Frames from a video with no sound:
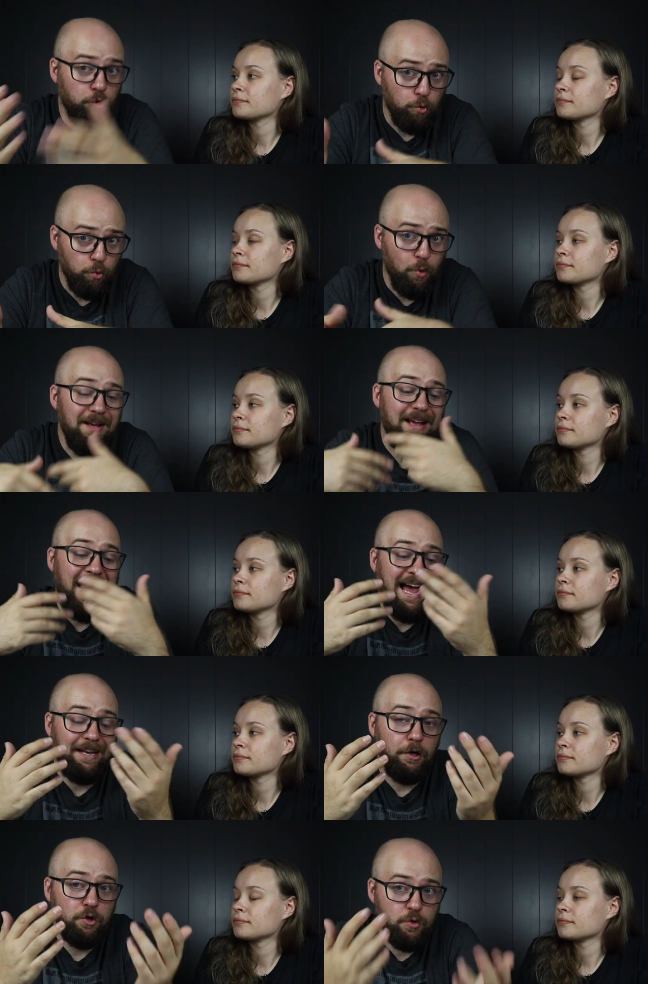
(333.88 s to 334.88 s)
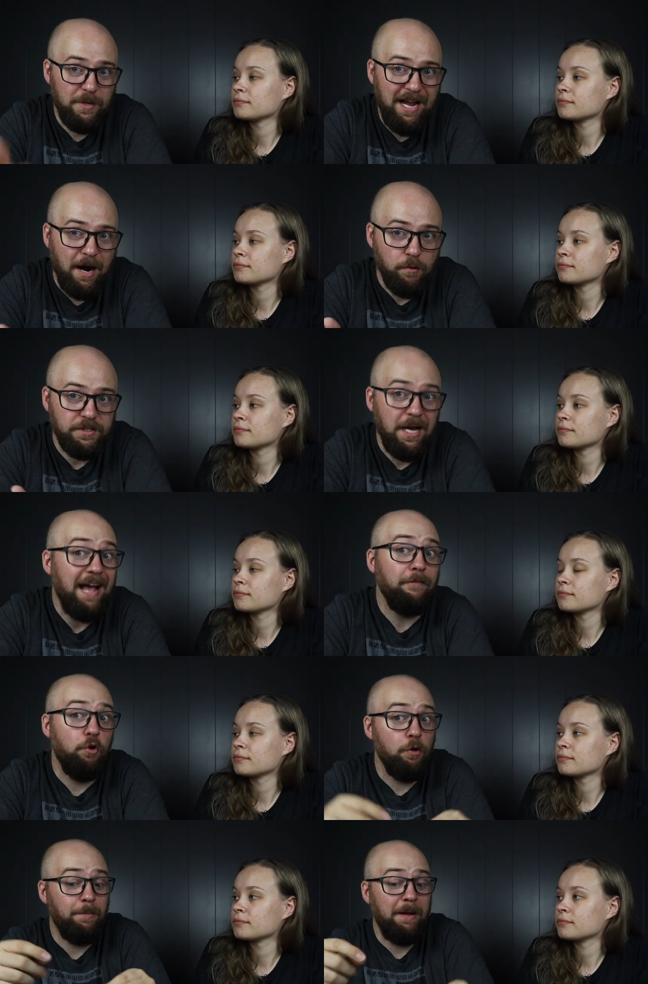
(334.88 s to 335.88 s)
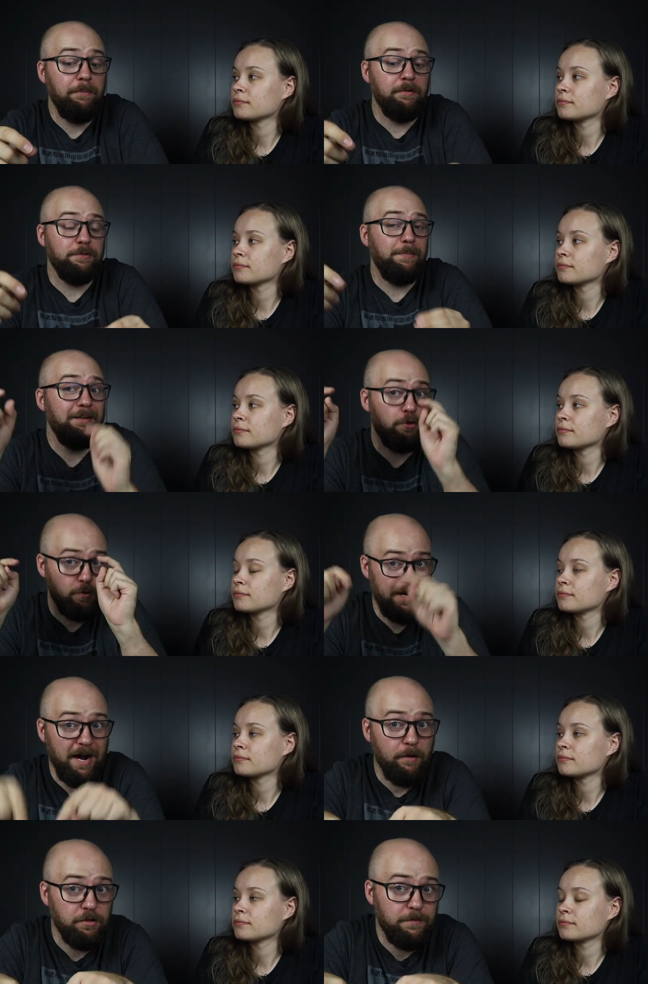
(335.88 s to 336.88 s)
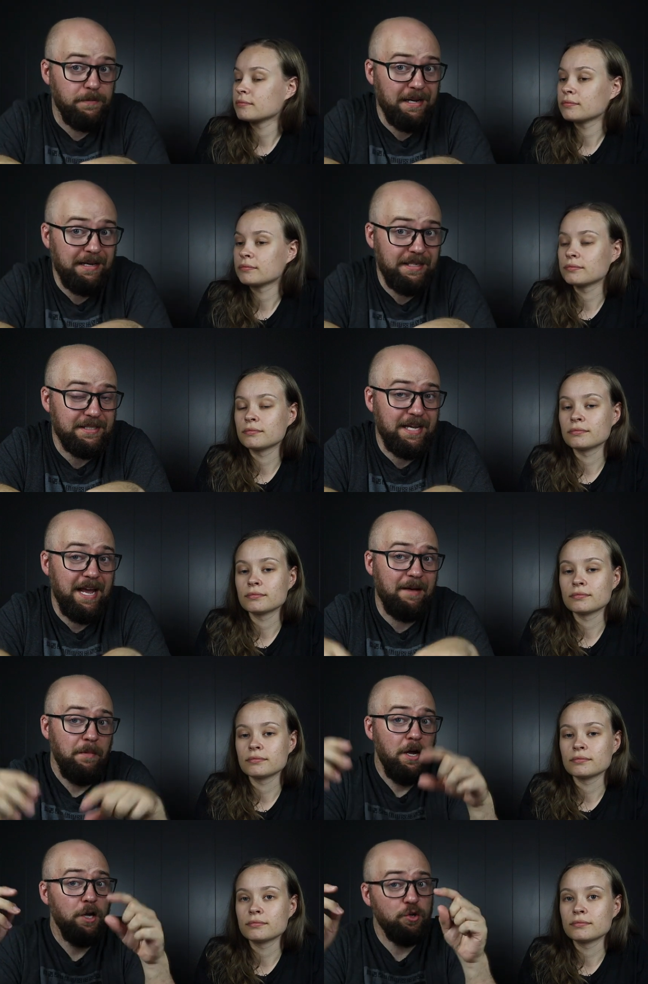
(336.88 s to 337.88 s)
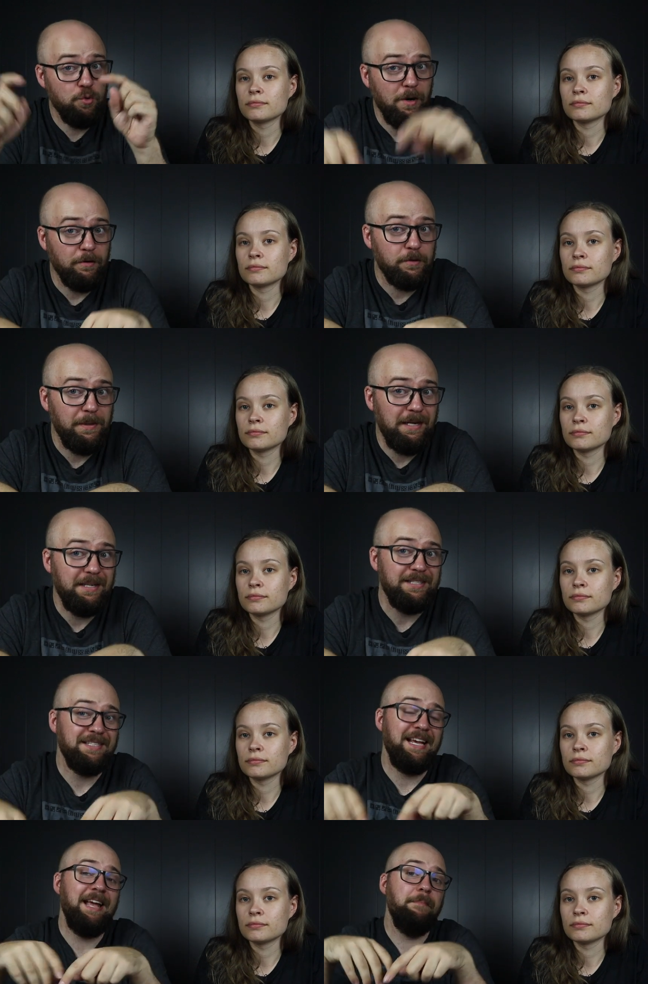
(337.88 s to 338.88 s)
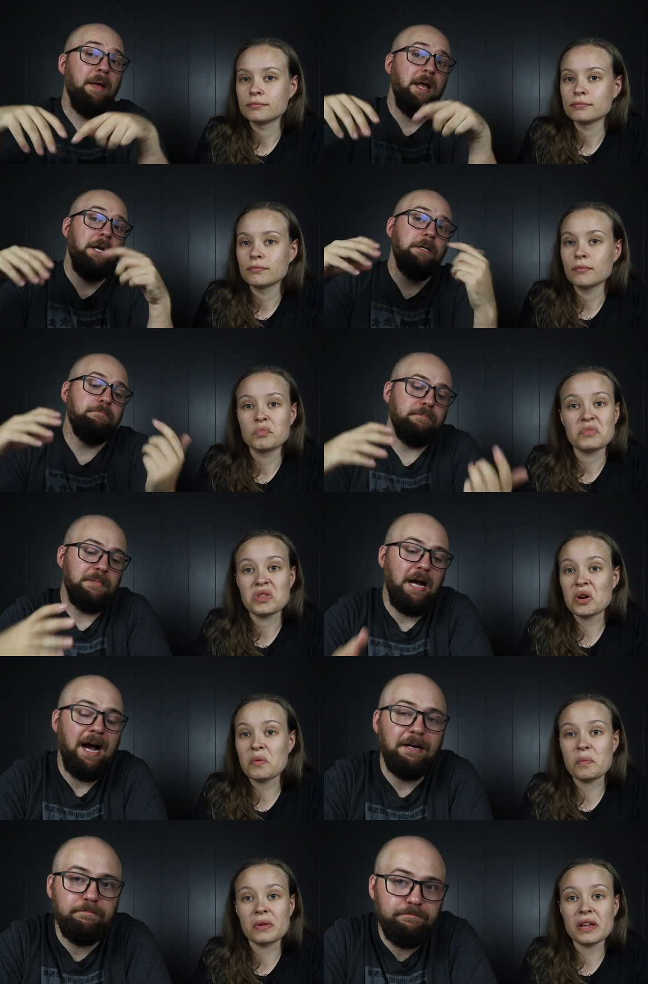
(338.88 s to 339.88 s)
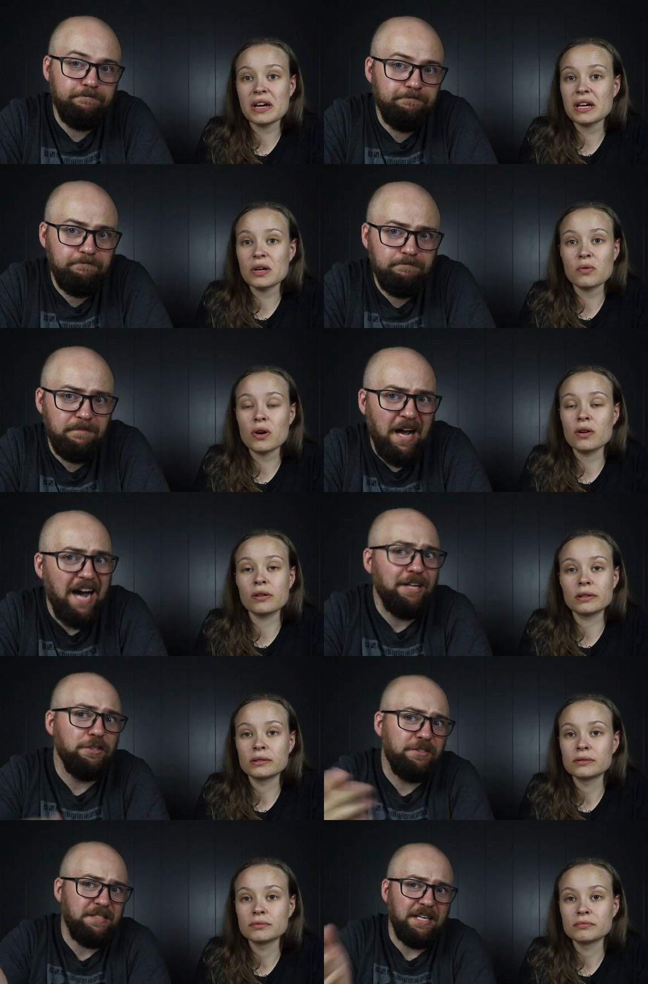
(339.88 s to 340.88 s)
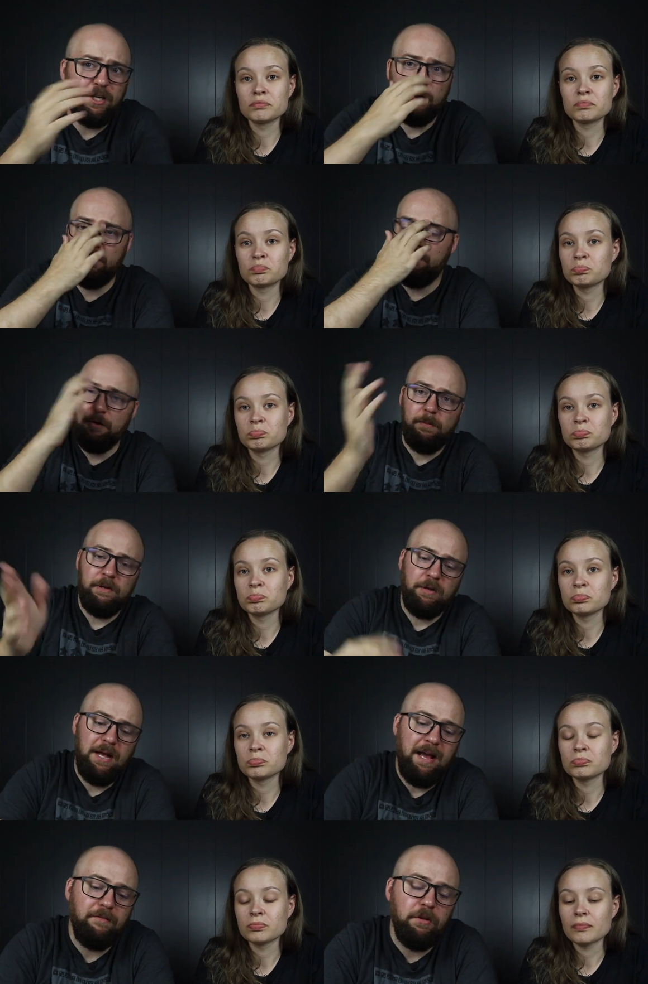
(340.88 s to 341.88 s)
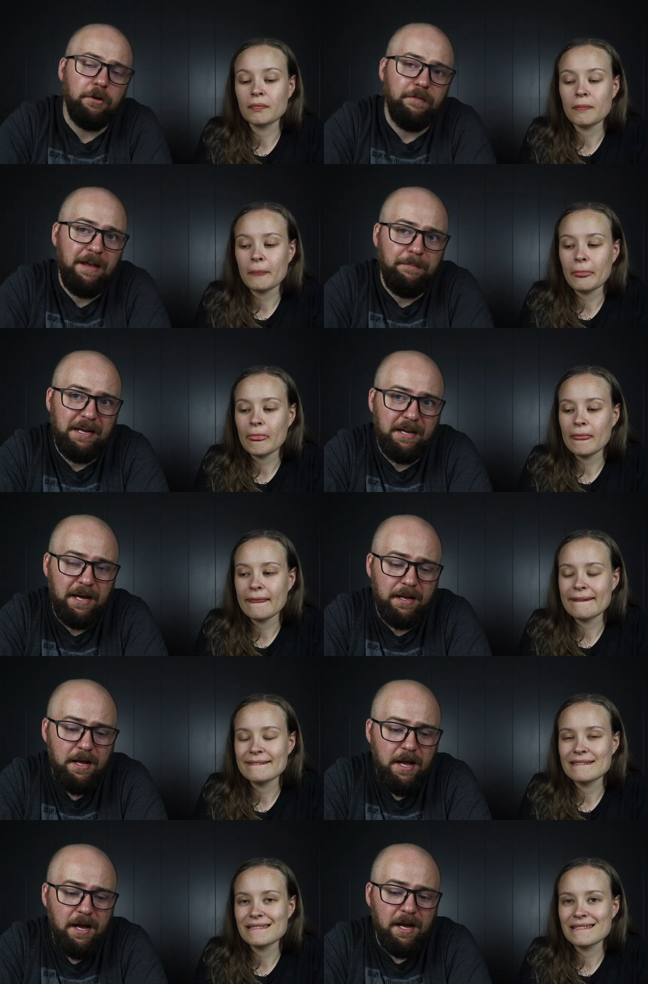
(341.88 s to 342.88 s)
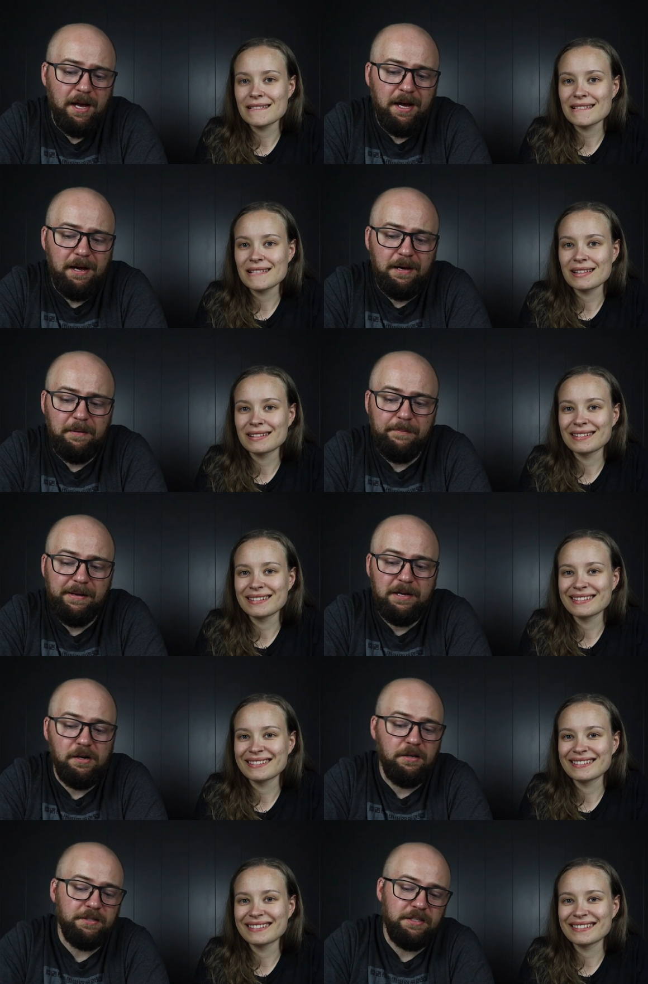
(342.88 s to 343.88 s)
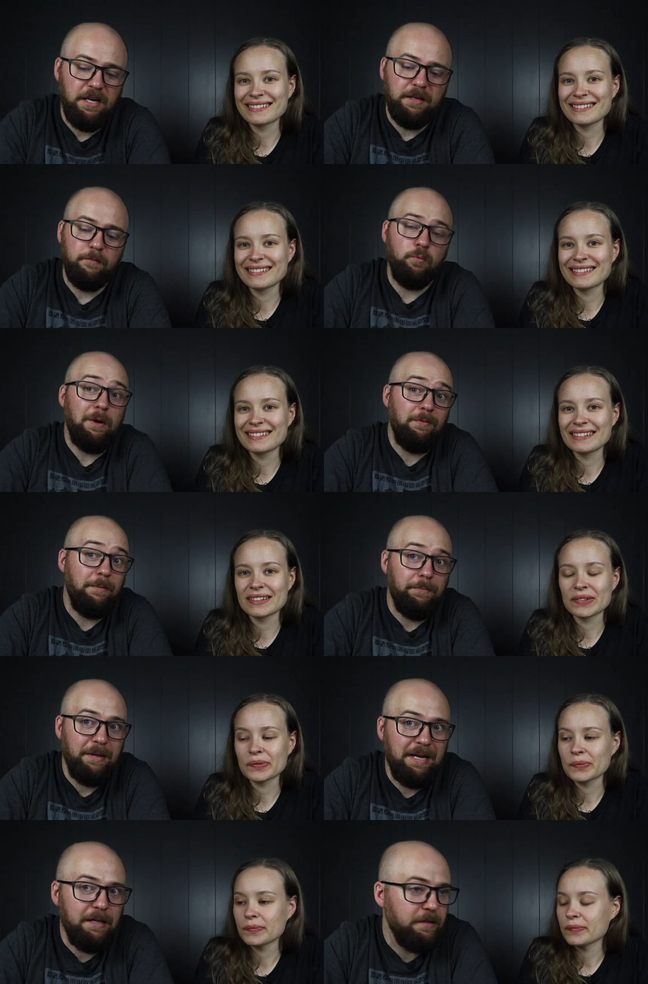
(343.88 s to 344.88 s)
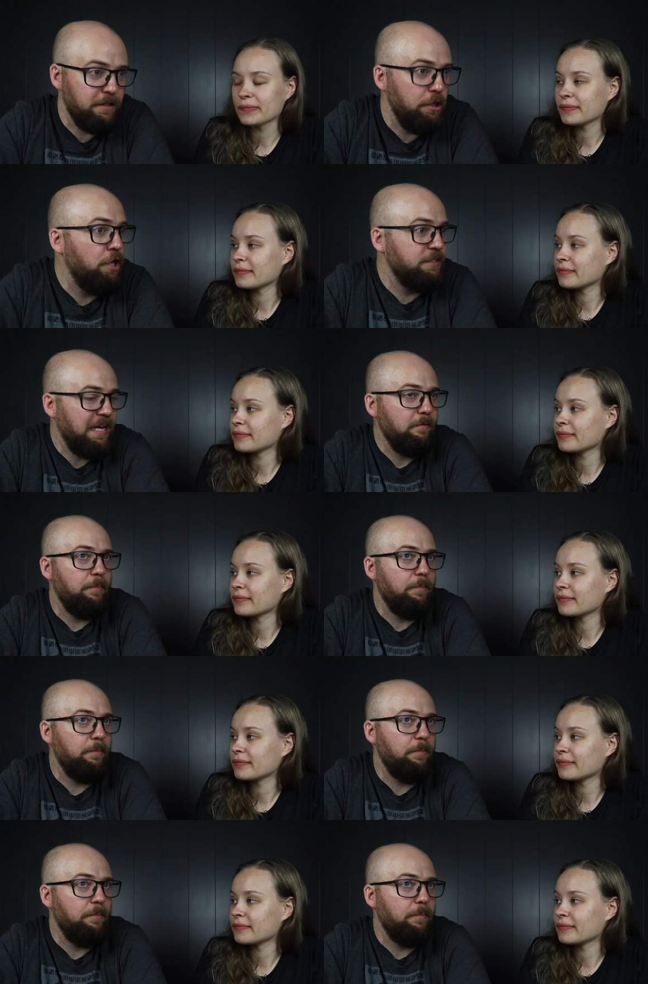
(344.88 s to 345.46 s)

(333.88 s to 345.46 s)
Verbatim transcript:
Speaker 1: two and three hours. I have heard people spend three hours playing this game, two hours playing this game.
Speaker 2: They're playing it wrong.
Speaker 1: I just think you're probably going to have a lot of AP then, uh, because like when we played, like the last game